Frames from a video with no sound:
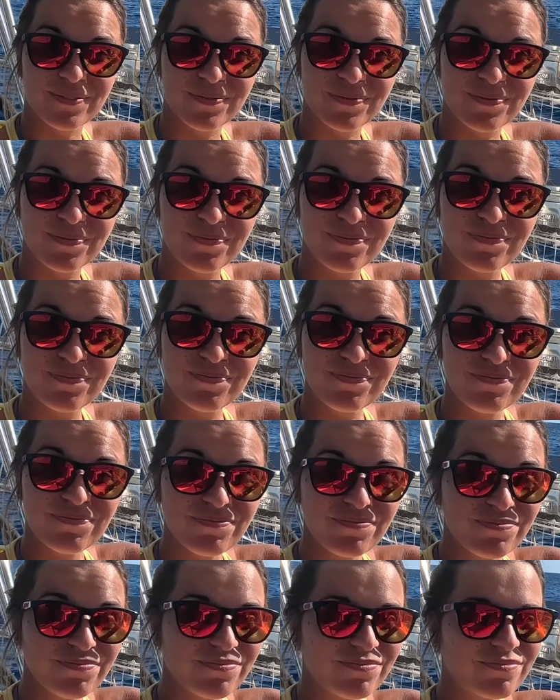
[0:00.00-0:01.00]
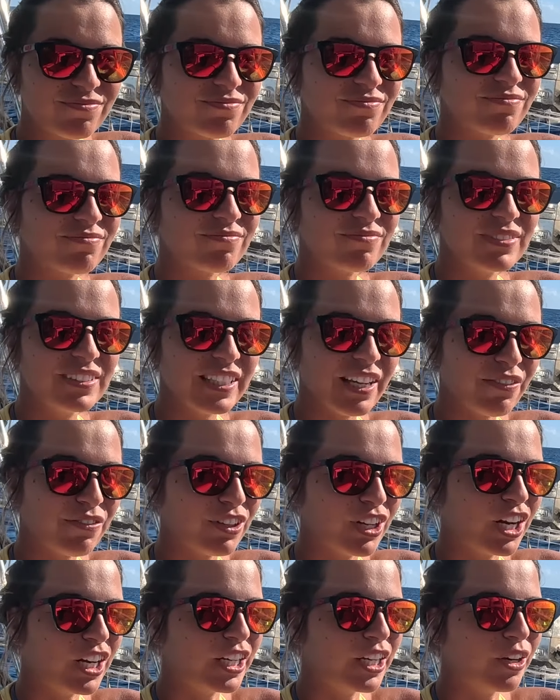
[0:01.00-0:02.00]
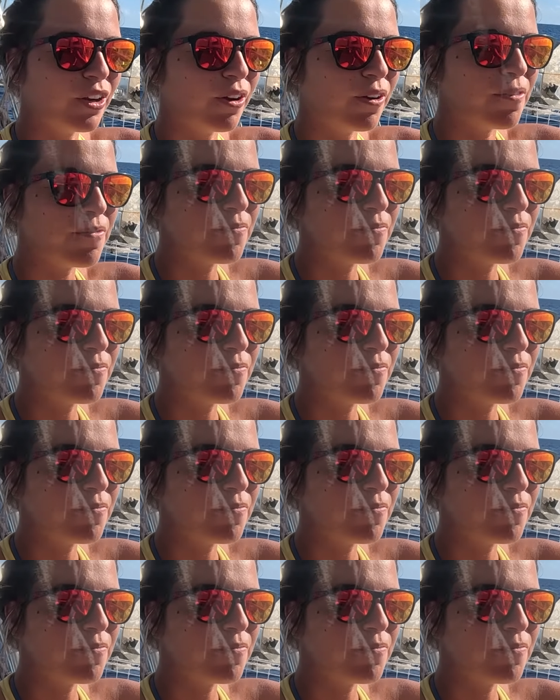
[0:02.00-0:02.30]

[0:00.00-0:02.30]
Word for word: No. no. Definitely not.